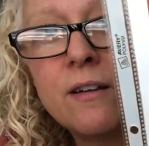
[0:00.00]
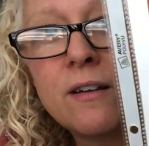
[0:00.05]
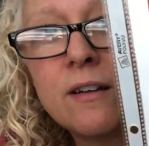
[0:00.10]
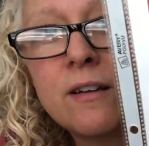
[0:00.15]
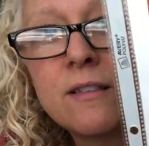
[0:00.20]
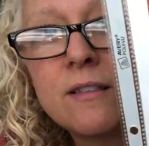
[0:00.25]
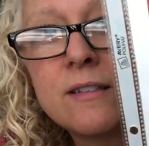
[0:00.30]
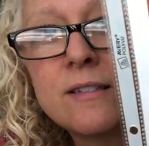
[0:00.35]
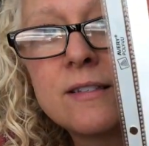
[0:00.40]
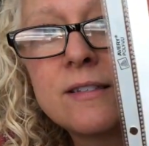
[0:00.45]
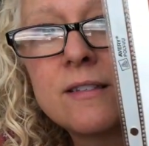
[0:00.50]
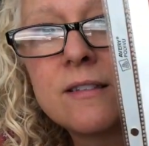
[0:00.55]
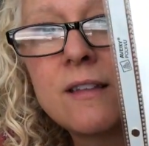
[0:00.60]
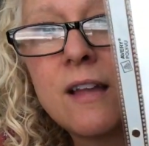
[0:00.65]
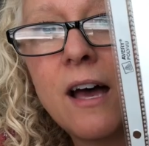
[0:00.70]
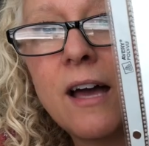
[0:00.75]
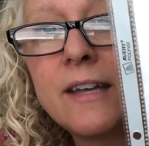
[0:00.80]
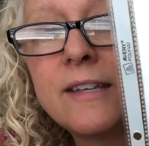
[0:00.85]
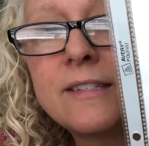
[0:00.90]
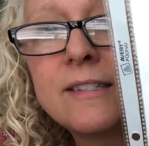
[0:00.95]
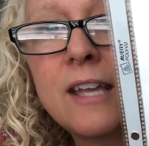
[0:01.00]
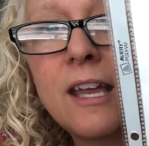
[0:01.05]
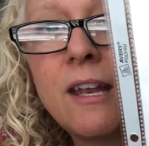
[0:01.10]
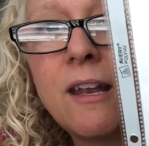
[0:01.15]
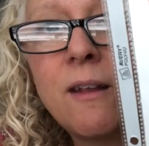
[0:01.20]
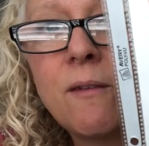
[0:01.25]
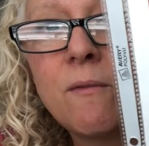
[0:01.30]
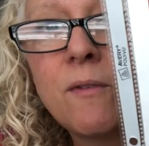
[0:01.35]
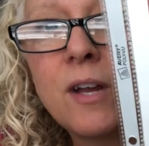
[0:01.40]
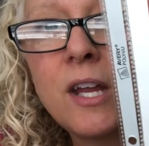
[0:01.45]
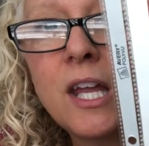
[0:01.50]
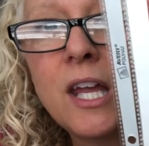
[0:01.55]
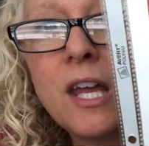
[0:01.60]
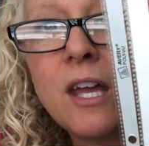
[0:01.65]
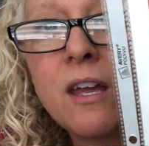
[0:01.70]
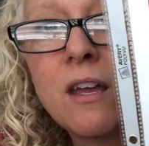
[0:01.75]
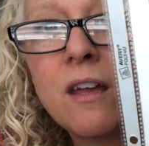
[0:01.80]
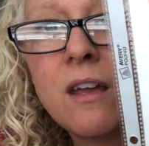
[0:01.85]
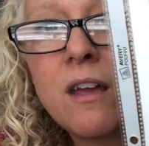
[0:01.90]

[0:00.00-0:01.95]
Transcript: Look at this, the ice skating rink.